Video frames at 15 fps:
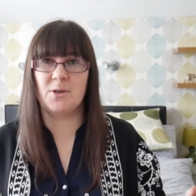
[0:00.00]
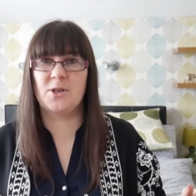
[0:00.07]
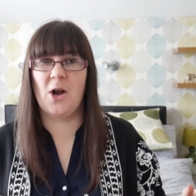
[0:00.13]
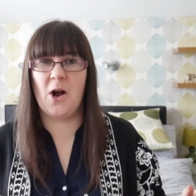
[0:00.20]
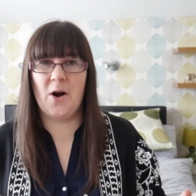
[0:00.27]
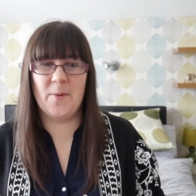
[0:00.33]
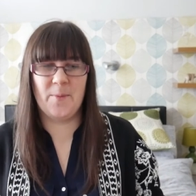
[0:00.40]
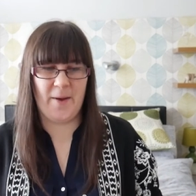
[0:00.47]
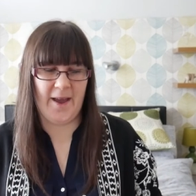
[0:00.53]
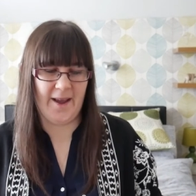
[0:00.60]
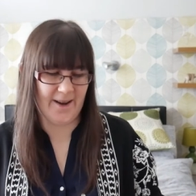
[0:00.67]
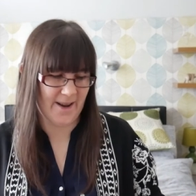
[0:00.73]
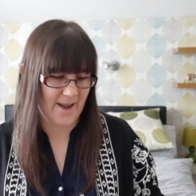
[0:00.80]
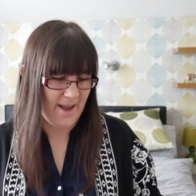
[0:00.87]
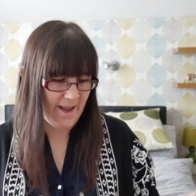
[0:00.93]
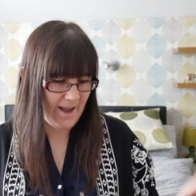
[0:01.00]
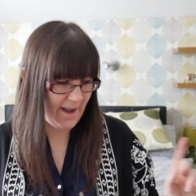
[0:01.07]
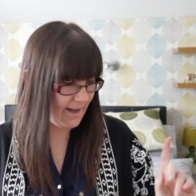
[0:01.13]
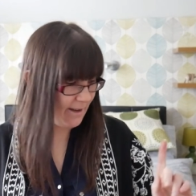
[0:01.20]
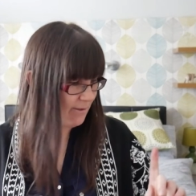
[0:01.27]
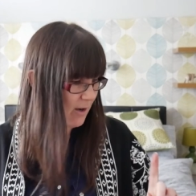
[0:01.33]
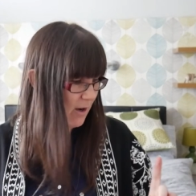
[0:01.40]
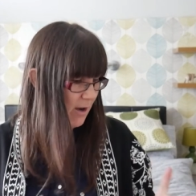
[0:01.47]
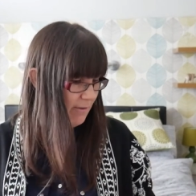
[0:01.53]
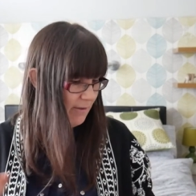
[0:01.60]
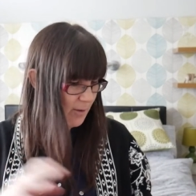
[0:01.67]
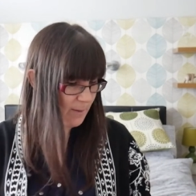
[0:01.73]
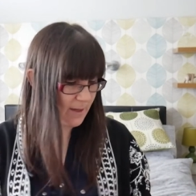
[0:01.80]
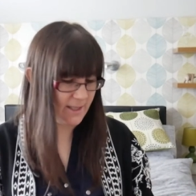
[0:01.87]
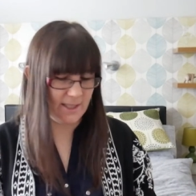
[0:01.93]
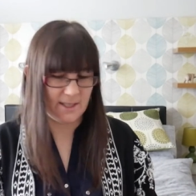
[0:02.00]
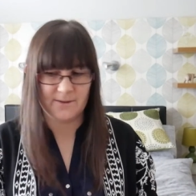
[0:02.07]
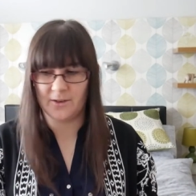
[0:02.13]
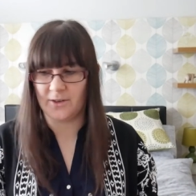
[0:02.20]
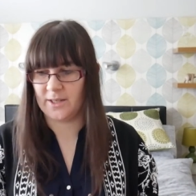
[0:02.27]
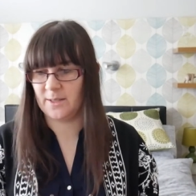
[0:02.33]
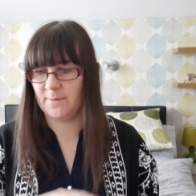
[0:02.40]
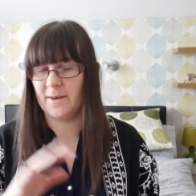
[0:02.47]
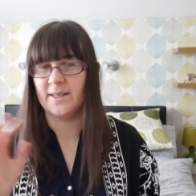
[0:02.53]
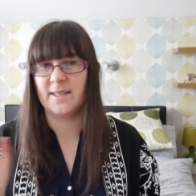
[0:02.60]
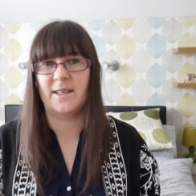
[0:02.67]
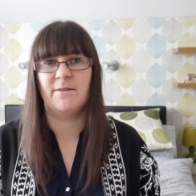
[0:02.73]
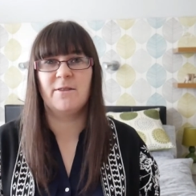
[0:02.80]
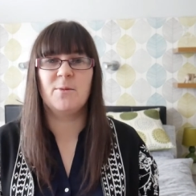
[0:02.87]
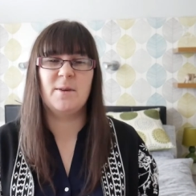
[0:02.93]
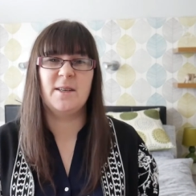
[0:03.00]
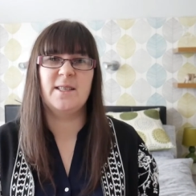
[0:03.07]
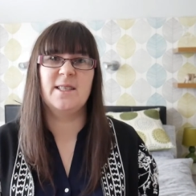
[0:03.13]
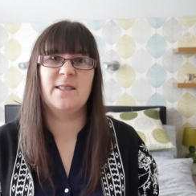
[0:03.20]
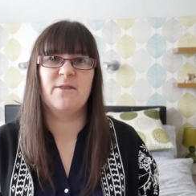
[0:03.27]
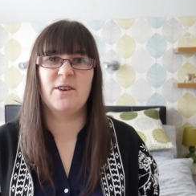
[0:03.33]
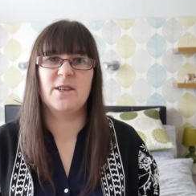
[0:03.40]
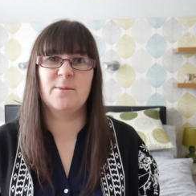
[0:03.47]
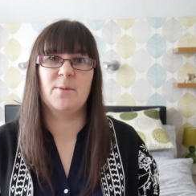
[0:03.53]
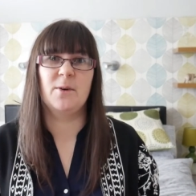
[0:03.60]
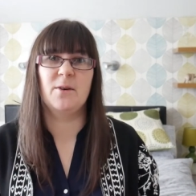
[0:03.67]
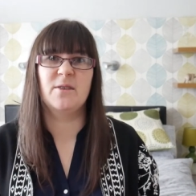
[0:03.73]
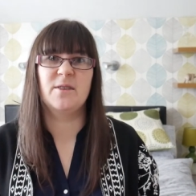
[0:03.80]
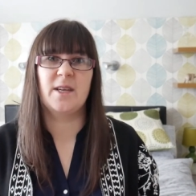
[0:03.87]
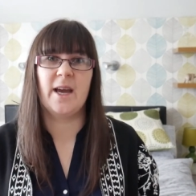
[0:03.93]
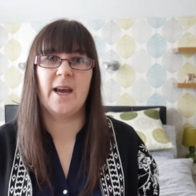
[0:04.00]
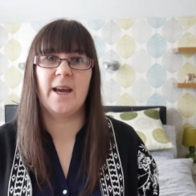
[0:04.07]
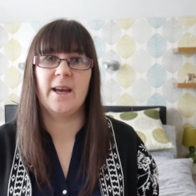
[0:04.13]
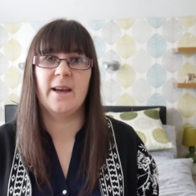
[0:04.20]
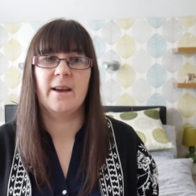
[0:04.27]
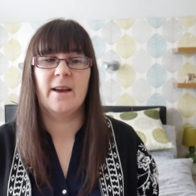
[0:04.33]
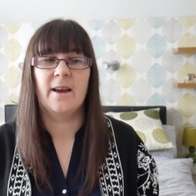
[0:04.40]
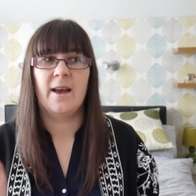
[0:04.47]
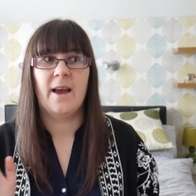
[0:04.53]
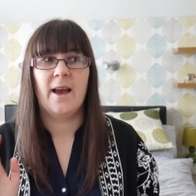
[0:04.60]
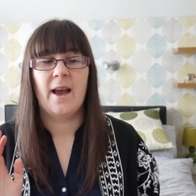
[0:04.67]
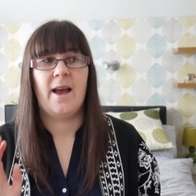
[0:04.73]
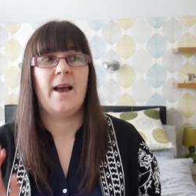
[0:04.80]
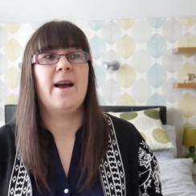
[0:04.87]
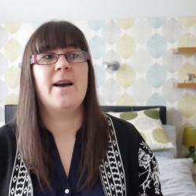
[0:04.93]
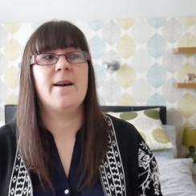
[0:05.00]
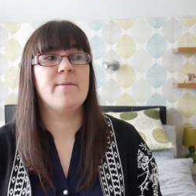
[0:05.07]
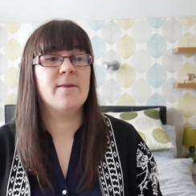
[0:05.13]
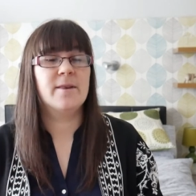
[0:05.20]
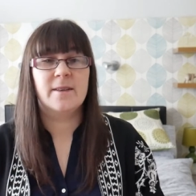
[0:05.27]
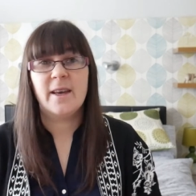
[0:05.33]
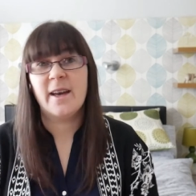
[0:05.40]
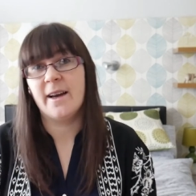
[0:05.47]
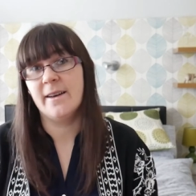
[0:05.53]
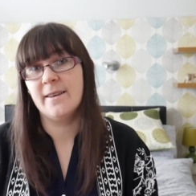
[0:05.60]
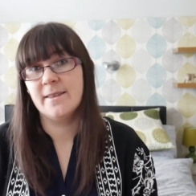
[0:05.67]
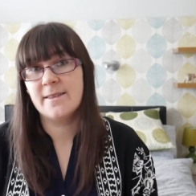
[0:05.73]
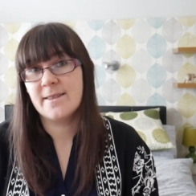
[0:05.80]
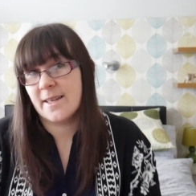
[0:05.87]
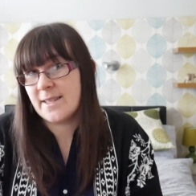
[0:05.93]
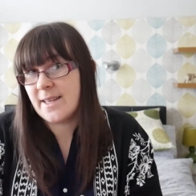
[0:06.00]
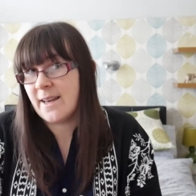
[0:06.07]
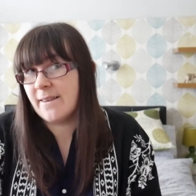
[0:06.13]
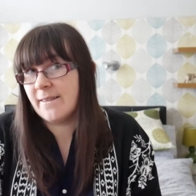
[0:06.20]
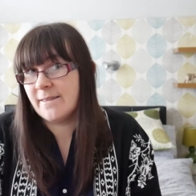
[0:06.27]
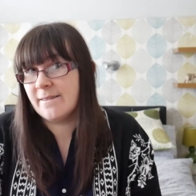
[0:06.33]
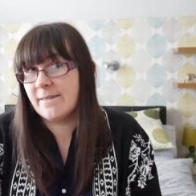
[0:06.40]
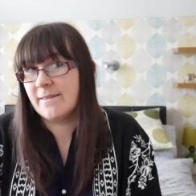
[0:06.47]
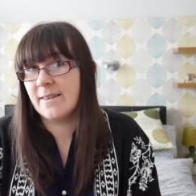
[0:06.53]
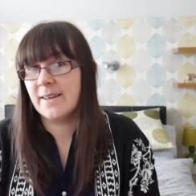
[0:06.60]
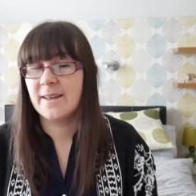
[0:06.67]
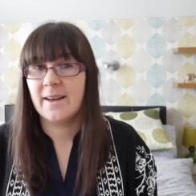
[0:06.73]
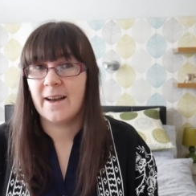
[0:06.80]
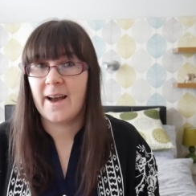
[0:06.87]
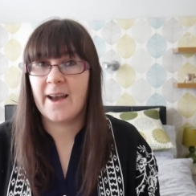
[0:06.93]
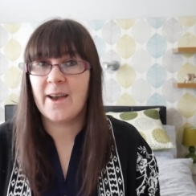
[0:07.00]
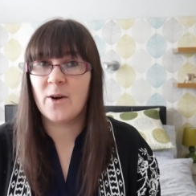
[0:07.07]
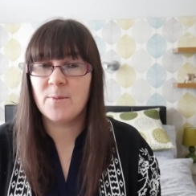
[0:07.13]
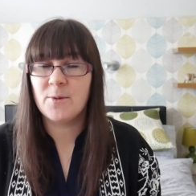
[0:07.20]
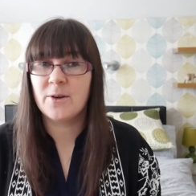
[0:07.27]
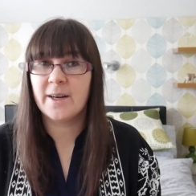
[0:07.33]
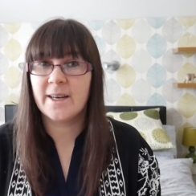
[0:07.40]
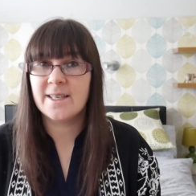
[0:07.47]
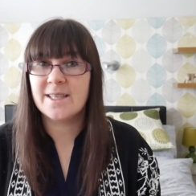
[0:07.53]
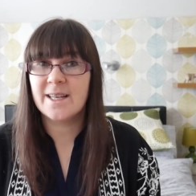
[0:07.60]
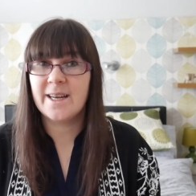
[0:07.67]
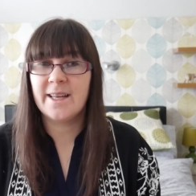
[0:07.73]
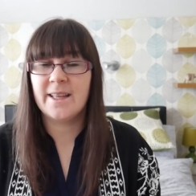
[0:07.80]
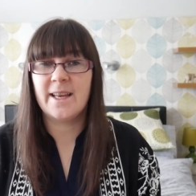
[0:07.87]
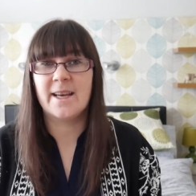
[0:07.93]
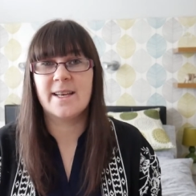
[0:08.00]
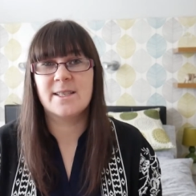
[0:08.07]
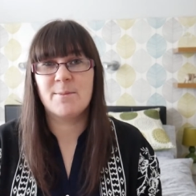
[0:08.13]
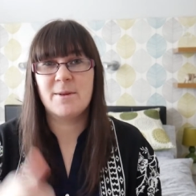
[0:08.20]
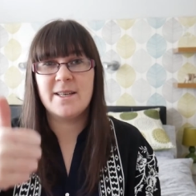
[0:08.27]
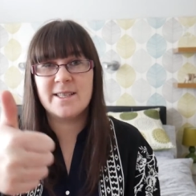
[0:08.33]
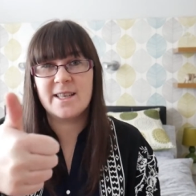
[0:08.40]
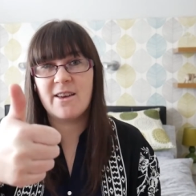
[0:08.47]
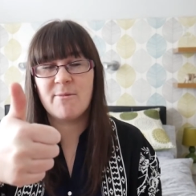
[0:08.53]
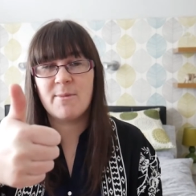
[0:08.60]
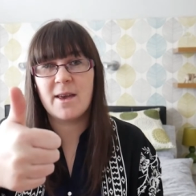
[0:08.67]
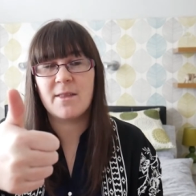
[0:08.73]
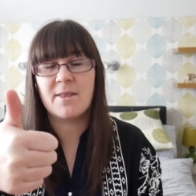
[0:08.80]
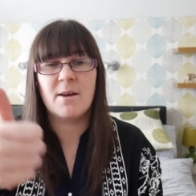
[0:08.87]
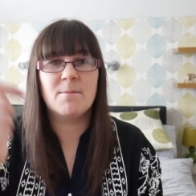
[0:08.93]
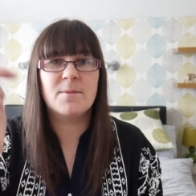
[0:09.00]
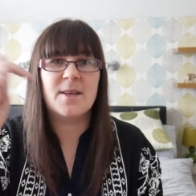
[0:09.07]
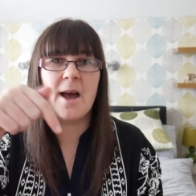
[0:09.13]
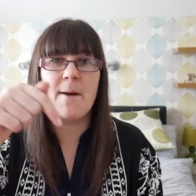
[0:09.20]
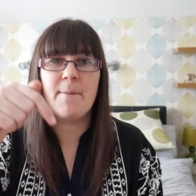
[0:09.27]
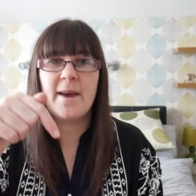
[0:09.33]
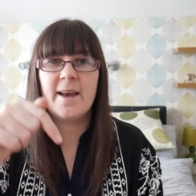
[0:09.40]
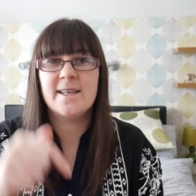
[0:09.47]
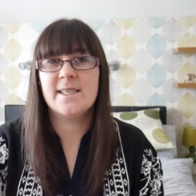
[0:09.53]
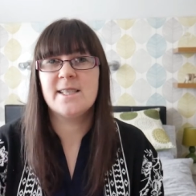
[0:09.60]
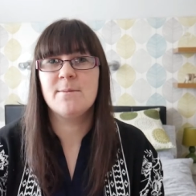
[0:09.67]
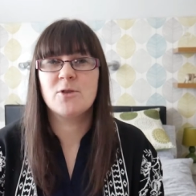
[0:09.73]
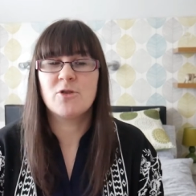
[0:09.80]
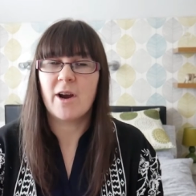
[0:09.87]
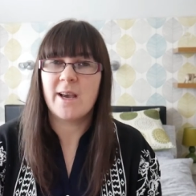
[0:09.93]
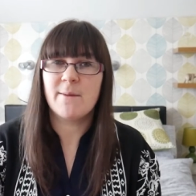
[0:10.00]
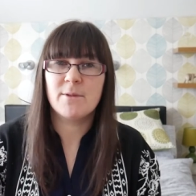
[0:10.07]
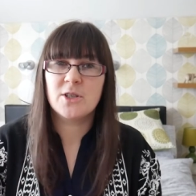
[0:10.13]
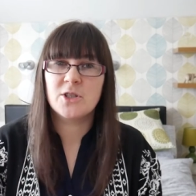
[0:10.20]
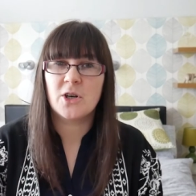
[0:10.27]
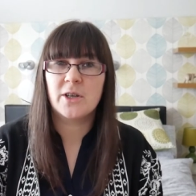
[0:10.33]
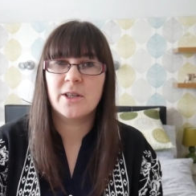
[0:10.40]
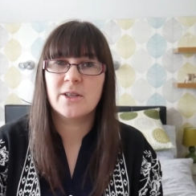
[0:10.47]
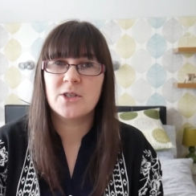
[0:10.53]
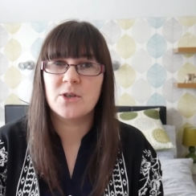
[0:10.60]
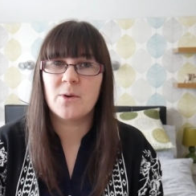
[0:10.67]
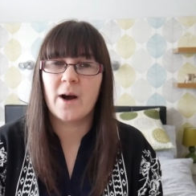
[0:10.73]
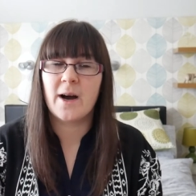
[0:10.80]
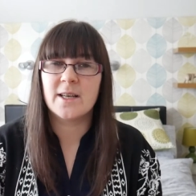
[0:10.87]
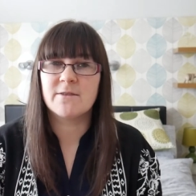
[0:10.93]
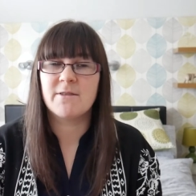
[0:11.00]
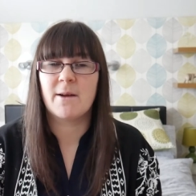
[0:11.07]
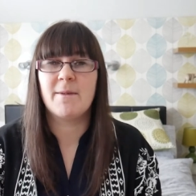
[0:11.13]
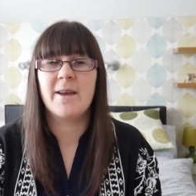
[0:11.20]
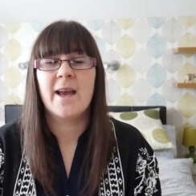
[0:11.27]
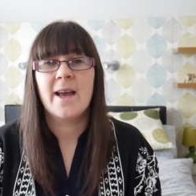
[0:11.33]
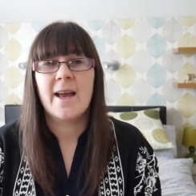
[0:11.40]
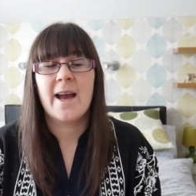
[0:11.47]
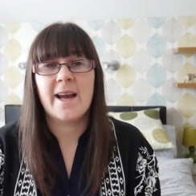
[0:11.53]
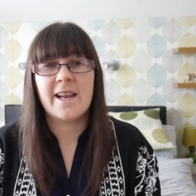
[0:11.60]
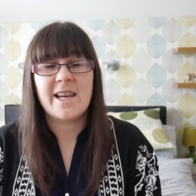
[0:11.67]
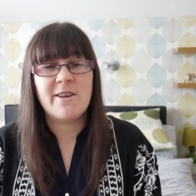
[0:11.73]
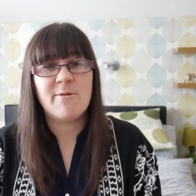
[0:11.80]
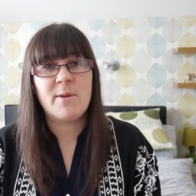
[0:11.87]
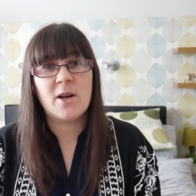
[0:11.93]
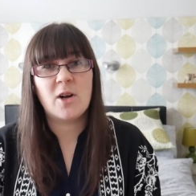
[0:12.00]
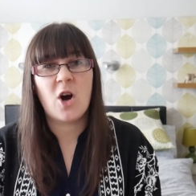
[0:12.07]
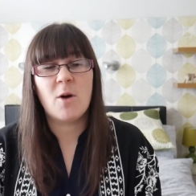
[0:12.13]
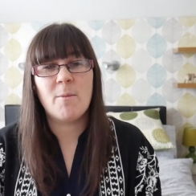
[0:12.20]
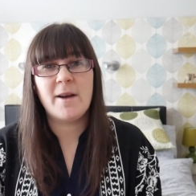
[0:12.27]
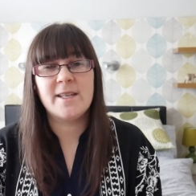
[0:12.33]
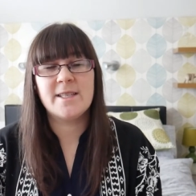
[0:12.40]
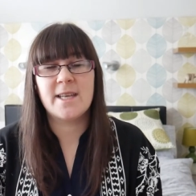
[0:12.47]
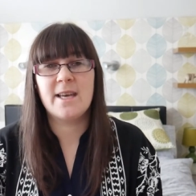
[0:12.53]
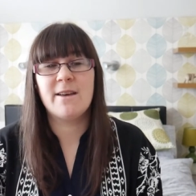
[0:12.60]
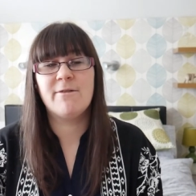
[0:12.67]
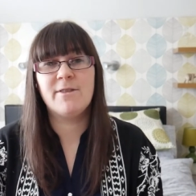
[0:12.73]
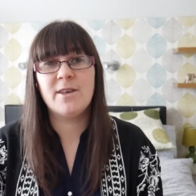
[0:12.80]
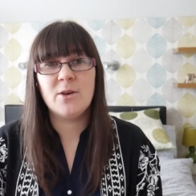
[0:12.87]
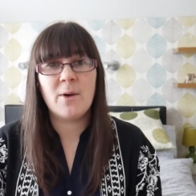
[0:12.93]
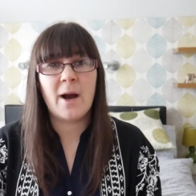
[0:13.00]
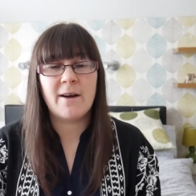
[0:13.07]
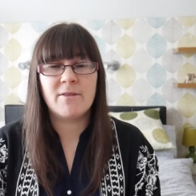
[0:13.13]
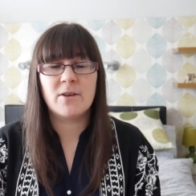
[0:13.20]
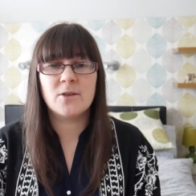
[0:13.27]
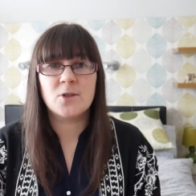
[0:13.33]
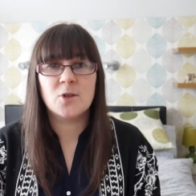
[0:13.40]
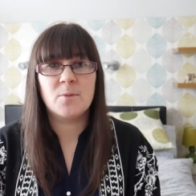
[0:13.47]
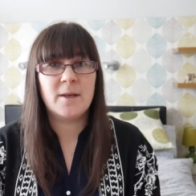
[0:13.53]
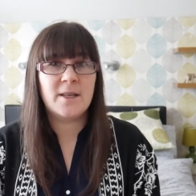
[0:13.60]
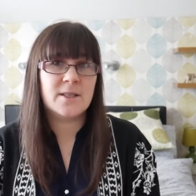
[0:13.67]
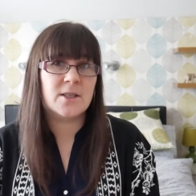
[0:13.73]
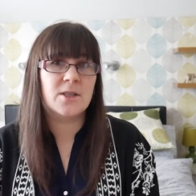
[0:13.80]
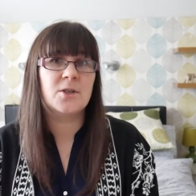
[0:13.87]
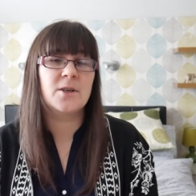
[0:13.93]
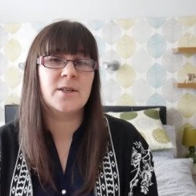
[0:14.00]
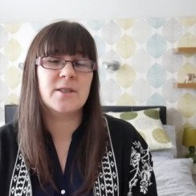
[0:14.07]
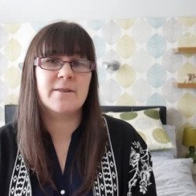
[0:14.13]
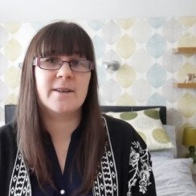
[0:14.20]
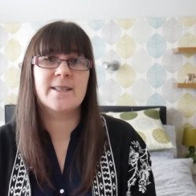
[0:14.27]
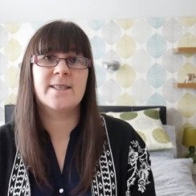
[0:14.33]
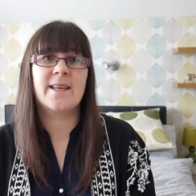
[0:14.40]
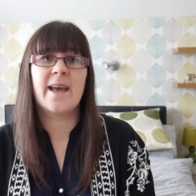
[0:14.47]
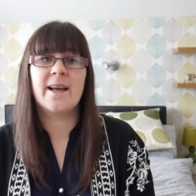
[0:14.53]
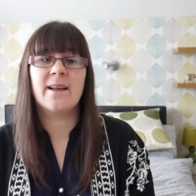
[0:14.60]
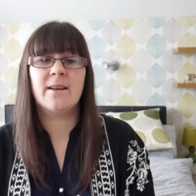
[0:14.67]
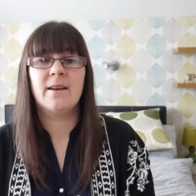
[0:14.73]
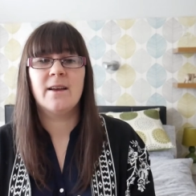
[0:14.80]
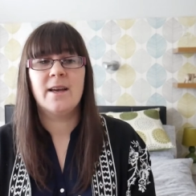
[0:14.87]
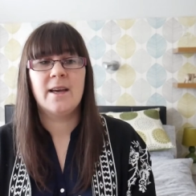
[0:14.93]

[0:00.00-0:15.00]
shopping and I've got a few pieces for Christmas and a few pieces for his birthday. Um, yeah, so that's it. I hope you guys like this. Please give me a thumbs up, hit subscribe and join the Two Hearts family and leave me a comment if you have also been to the Toys R Us sale,